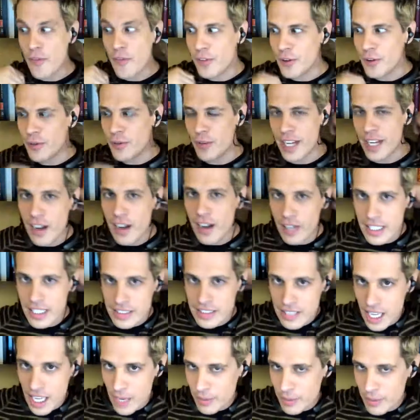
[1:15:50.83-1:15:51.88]
for real,
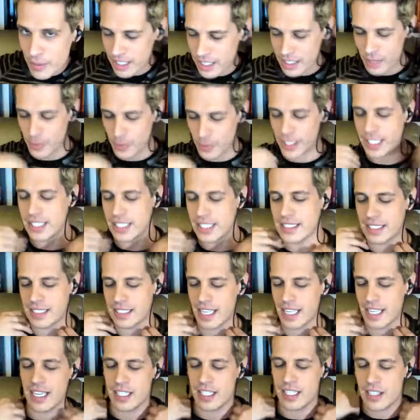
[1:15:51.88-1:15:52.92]
it's like we can
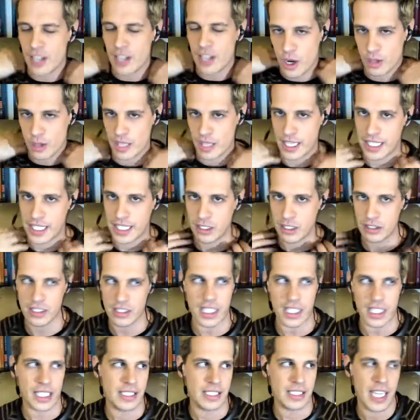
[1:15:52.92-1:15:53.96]
say, like he looks
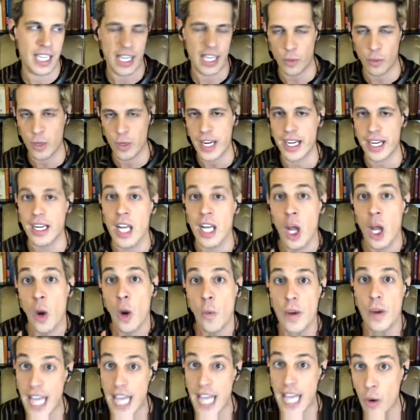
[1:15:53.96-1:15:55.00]
like a tit in a wig
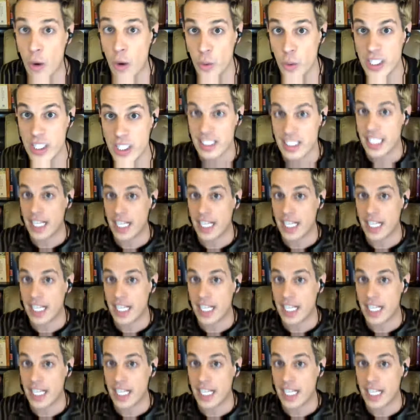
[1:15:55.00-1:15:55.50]
without risking